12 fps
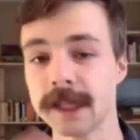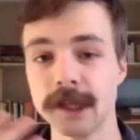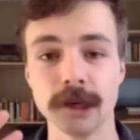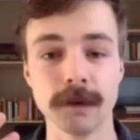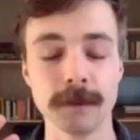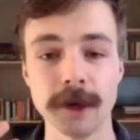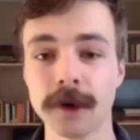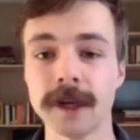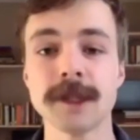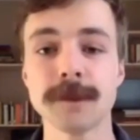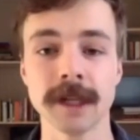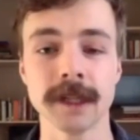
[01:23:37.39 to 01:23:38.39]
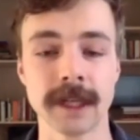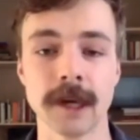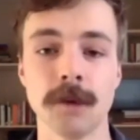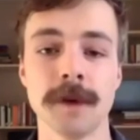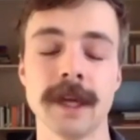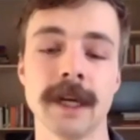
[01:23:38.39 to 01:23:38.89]
you know, and we already spelled it
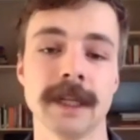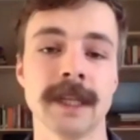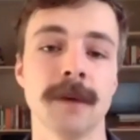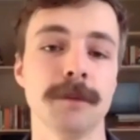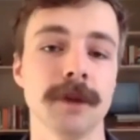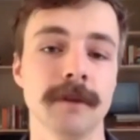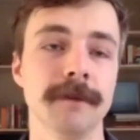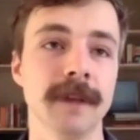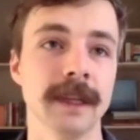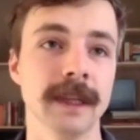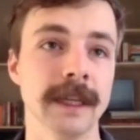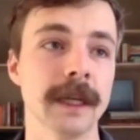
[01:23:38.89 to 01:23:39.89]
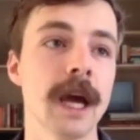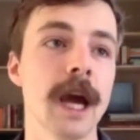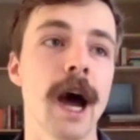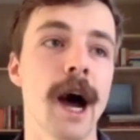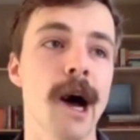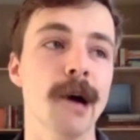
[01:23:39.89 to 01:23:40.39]
out with that example in Finland.
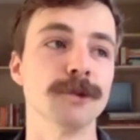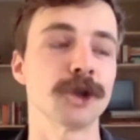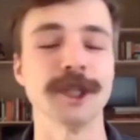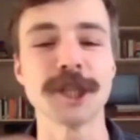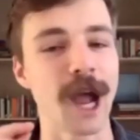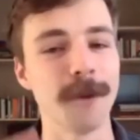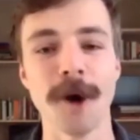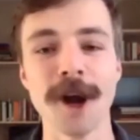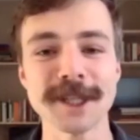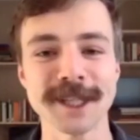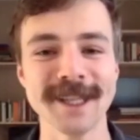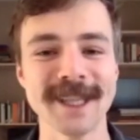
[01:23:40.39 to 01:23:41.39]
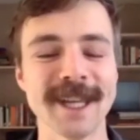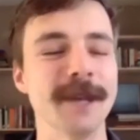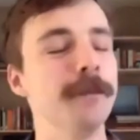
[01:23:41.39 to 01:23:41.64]
So I want to slide that